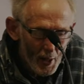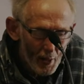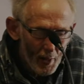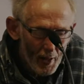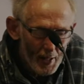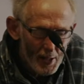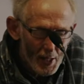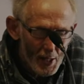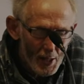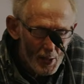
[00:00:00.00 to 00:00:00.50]

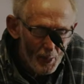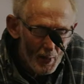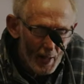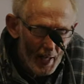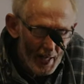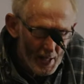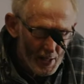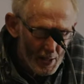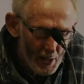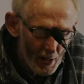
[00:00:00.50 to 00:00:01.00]
has its
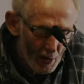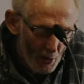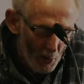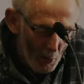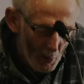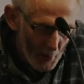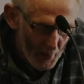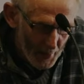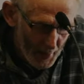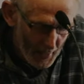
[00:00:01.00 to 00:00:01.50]
place
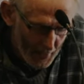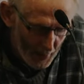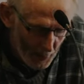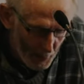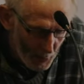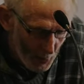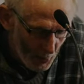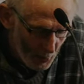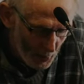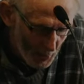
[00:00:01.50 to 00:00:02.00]
along with that of
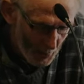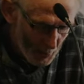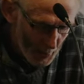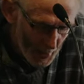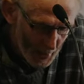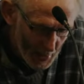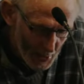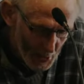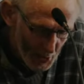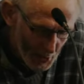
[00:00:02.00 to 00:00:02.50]

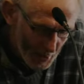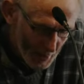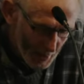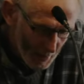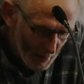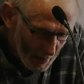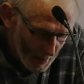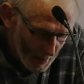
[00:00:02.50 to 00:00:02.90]
proclamation.